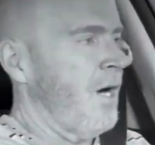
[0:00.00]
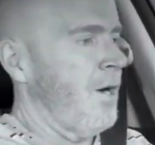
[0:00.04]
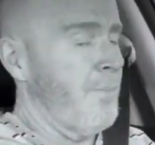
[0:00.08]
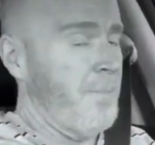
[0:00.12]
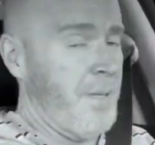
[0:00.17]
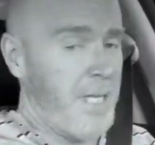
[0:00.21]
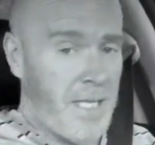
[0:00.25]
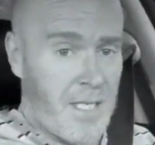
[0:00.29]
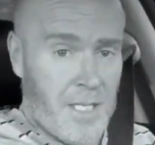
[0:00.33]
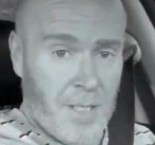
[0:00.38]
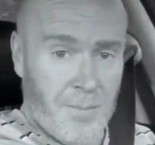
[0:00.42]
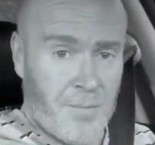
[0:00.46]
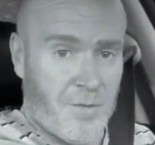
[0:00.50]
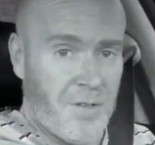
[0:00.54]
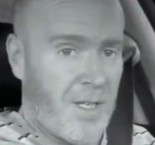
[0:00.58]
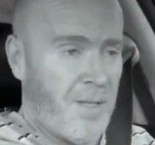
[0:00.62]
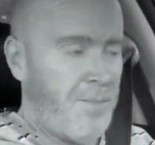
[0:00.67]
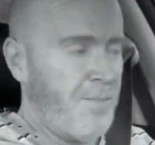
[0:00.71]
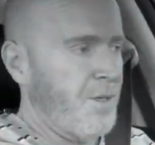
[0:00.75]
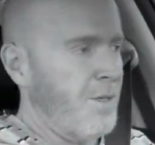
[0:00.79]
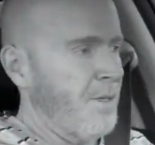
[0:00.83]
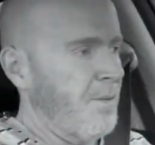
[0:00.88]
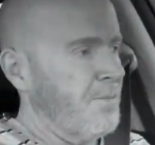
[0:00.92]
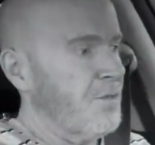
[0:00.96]
being a
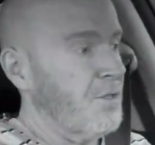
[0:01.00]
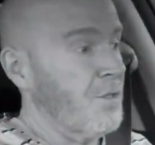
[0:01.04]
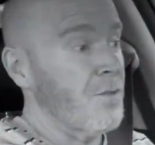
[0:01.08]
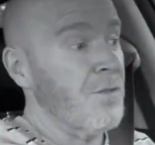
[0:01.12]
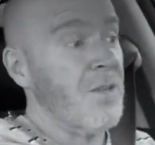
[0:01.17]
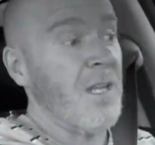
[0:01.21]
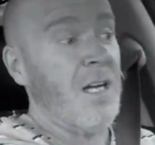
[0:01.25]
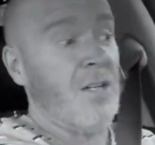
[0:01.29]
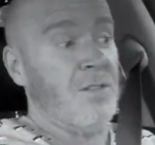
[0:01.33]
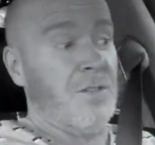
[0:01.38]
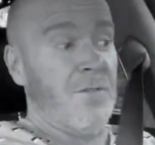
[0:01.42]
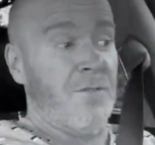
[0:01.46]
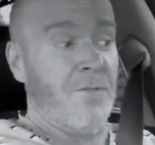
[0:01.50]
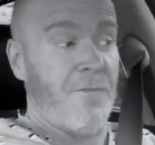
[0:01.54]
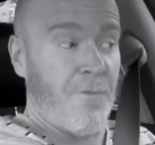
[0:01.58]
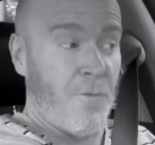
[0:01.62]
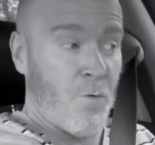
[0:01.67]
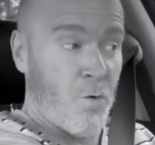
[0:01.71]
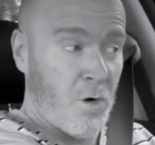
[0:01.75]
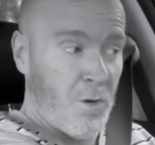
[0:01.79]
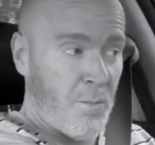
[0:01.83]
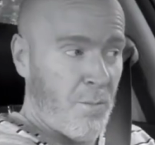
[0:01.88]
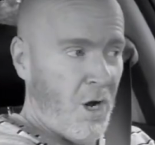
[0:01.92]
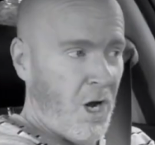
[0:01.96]
premium
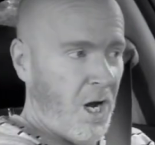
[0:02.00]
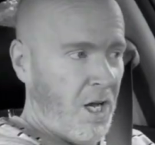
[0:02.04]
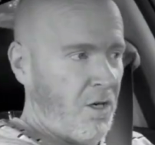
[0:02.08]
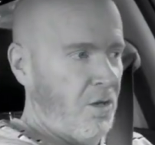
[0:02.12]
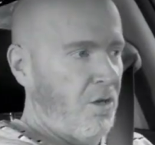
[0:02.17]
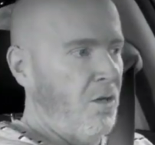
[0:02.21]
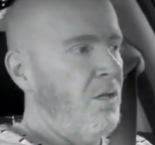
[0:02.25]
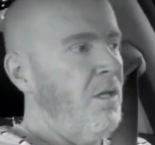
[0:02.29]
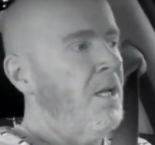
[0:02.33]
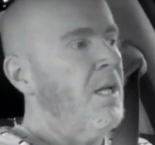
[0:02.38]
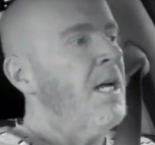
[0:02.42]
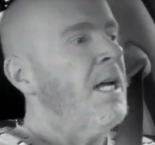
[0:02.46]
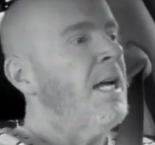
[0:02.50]
2004 model.